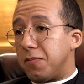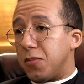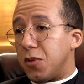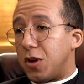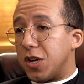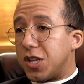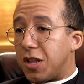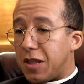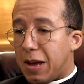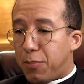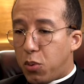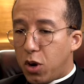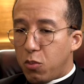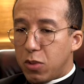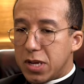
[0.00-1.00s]
Because at that
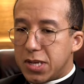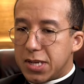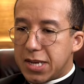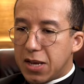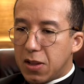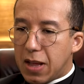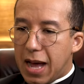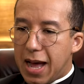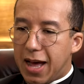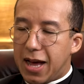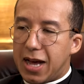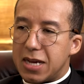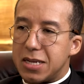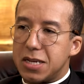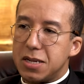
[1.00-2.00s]
point, we still
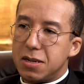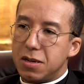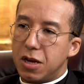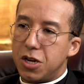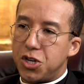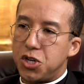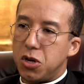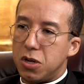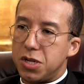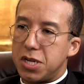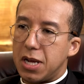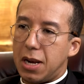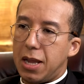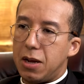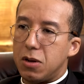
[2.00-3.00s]
had a chance to
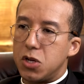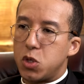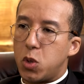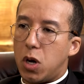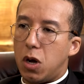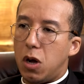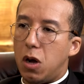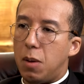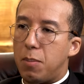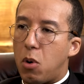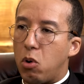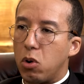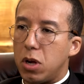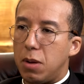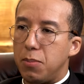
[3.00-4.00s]
cling on to our
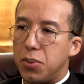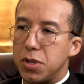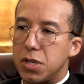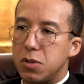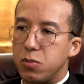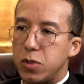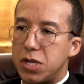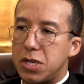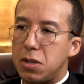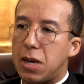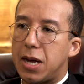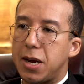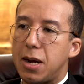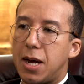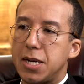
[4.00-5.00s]
moral compass. We still
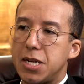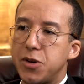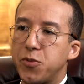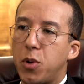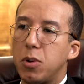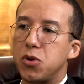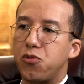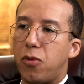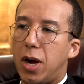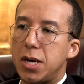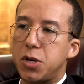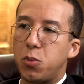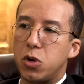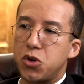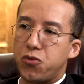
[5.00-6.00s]
had an idea of what was right
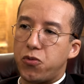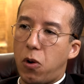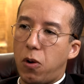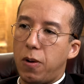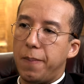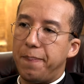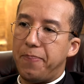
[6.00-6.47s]
and what's wrong.